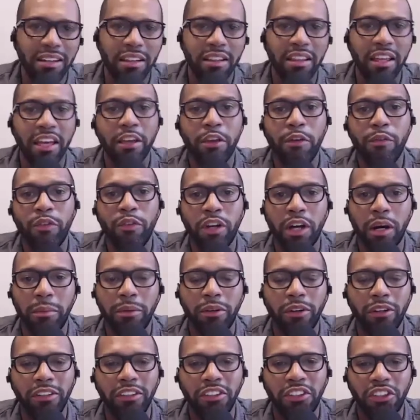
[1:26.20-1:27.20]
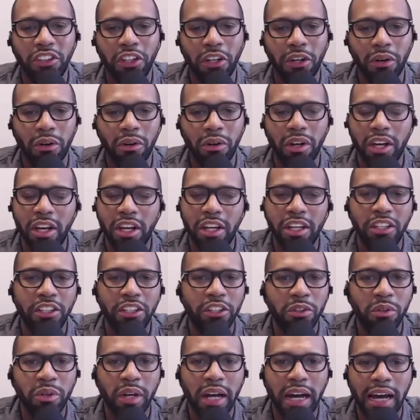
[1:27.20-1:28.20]
Anthony. Thank you for coming on the show.
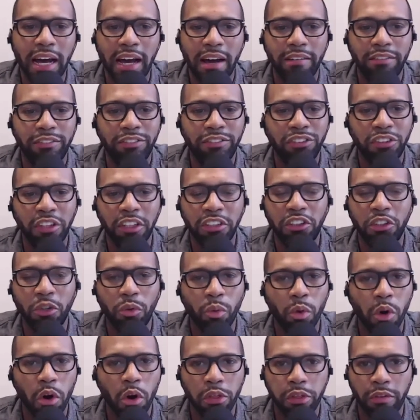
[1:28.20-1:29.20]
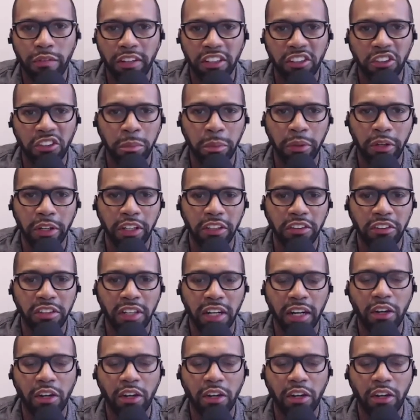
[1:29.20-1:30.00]
You have such a wealth of experience,